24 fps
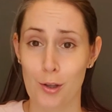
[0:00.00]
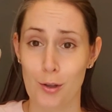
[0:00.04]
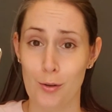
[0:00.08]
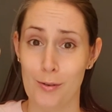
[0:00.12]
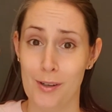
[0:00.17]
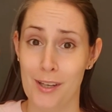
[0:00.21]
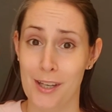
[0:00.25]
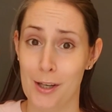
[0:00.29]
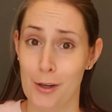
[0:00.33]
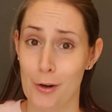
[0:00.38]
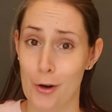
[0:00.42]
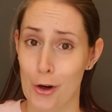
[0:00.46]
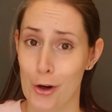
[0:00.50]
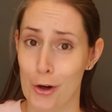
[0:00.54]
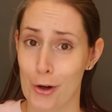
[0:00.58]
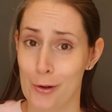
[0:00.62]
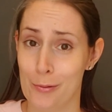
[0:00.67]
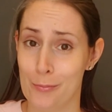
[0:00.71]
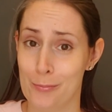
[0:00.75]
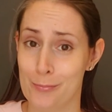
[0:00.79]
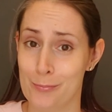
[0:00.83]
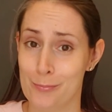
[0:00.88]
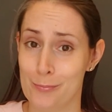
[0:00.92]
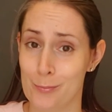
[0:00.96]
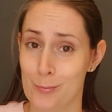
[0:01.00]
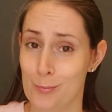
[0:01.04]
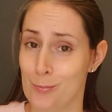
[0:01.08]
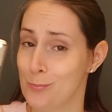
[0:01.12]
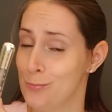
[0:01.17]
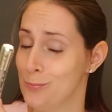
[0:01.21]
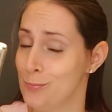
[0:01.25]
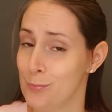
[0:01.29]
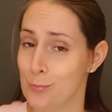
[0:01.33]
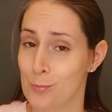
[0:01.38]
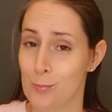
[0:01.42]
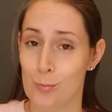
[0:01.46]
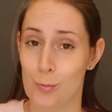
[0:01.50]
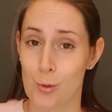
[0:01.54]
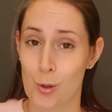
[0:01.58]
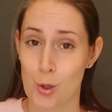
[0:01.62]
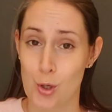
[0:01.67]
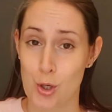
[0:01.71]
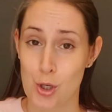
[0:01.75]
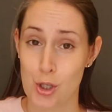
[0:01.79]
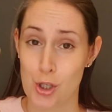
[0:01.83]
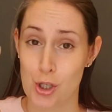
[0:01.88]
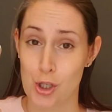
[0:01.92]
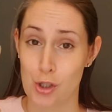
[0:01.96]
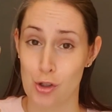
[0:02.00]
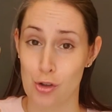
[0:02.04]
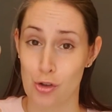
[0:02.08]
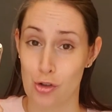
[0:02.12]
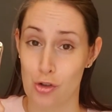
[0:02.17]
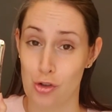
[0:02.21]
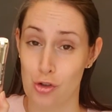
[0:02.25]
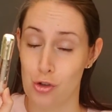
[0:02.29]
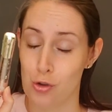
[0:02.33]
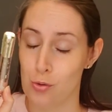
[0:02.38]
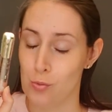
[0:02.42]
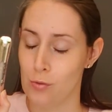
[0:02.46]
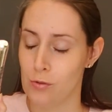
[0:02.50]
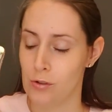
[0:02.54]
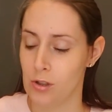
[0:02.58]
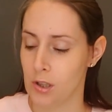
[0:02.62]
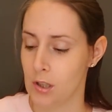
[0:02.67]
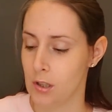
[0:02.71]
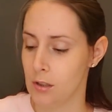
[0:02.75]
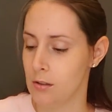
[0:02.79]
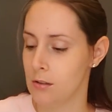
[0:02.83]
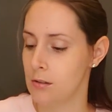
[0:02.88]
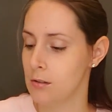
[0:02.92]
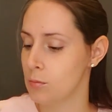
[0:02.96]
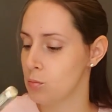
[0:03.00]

You need her. She's juicy.